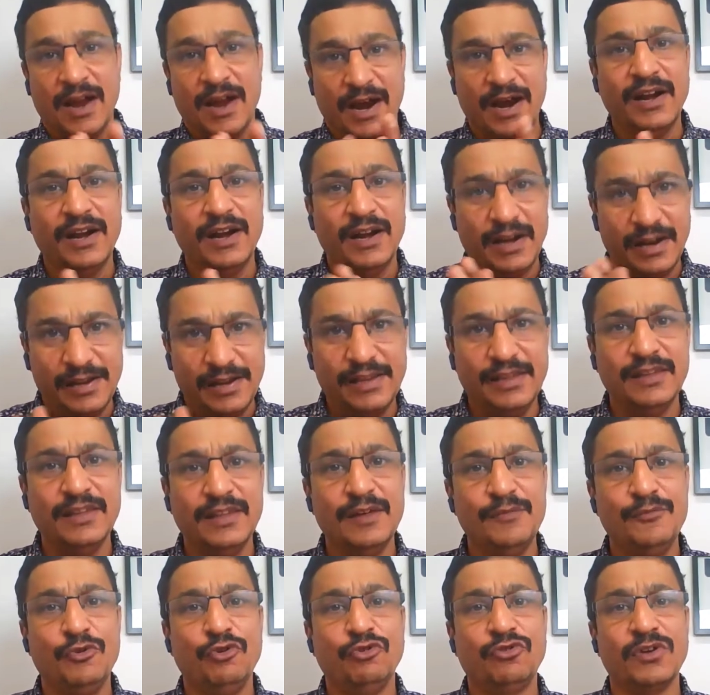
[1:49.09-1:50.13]
And in
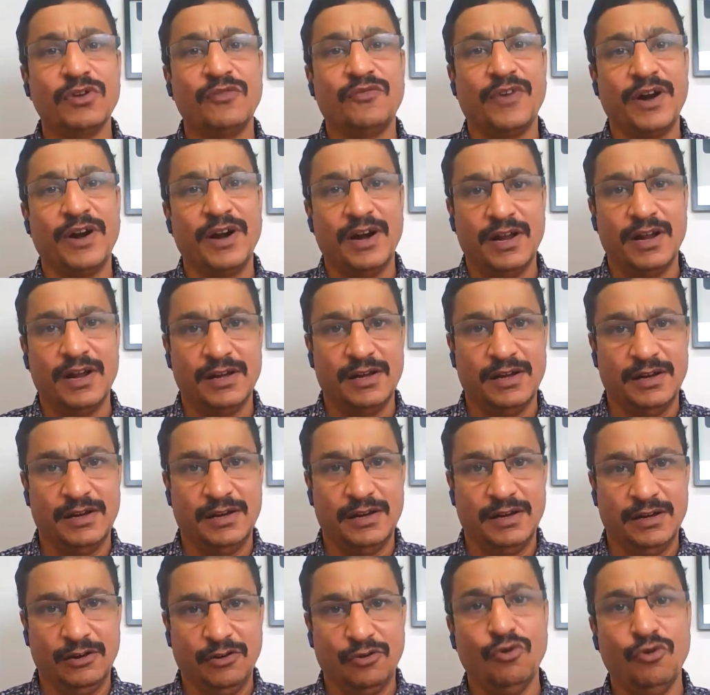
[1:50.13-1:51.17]
the mutual fund
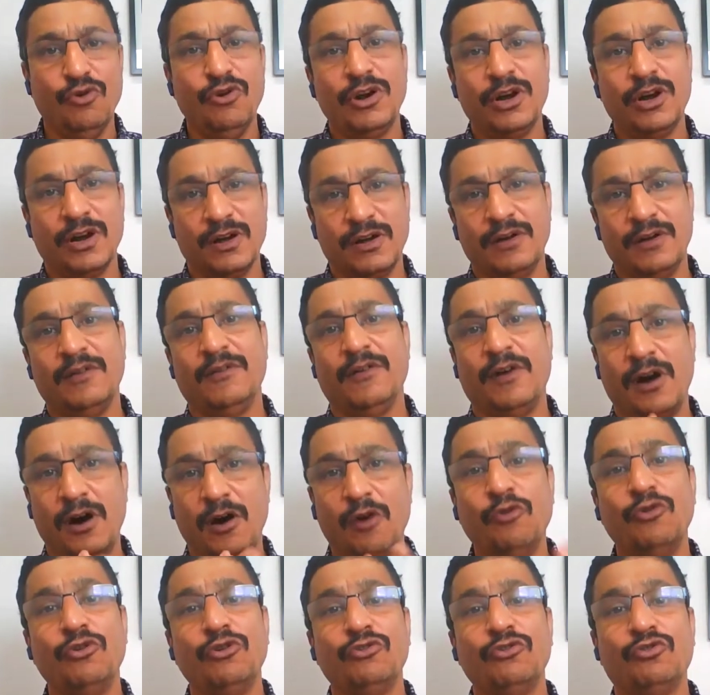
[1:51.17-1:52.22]
route,
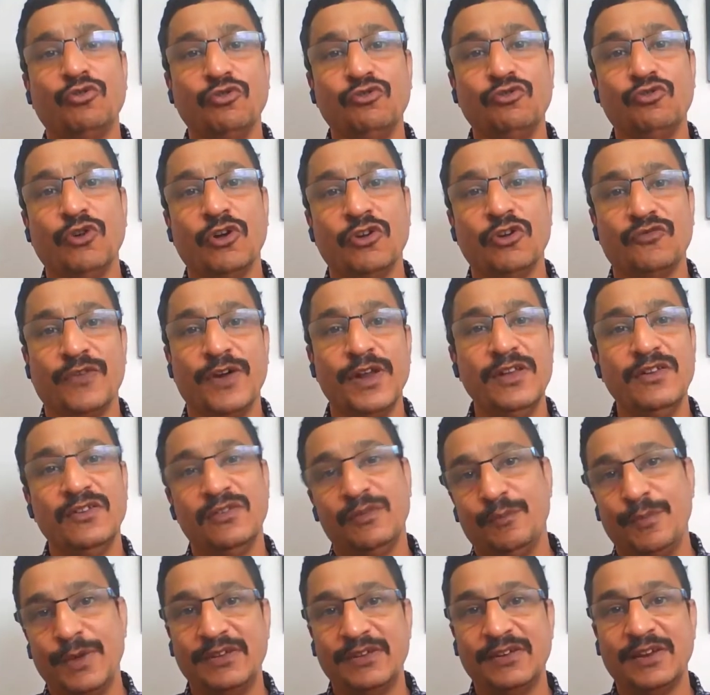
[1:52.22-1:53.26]
how to choose those funds?
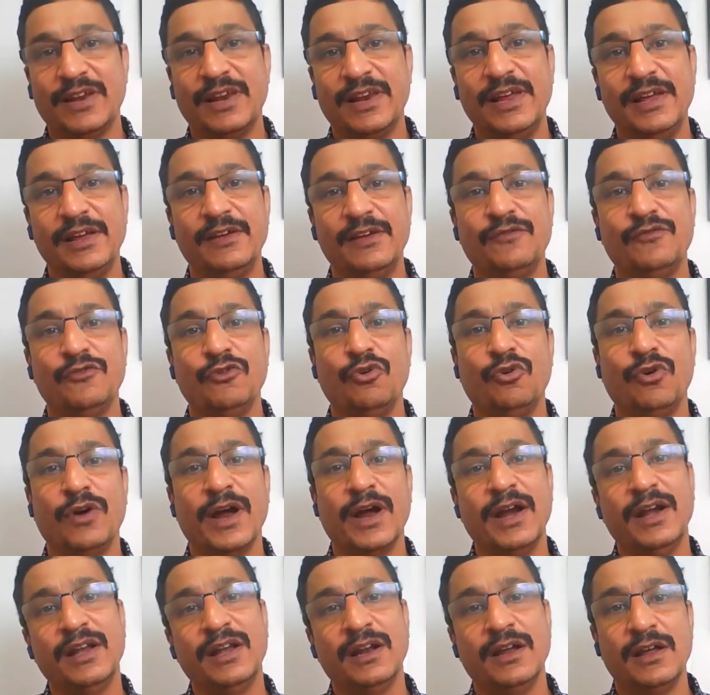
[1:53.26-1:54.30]
Basically, if you look
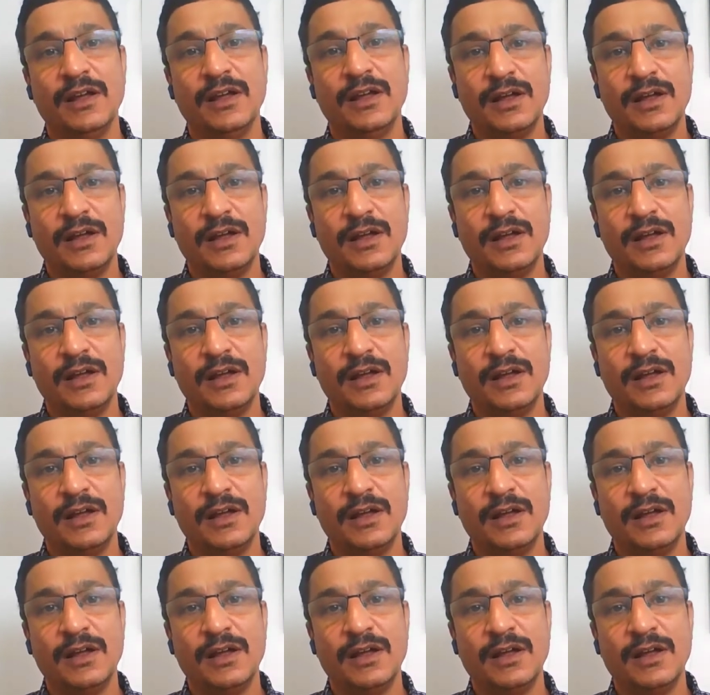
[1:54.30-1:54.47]
at,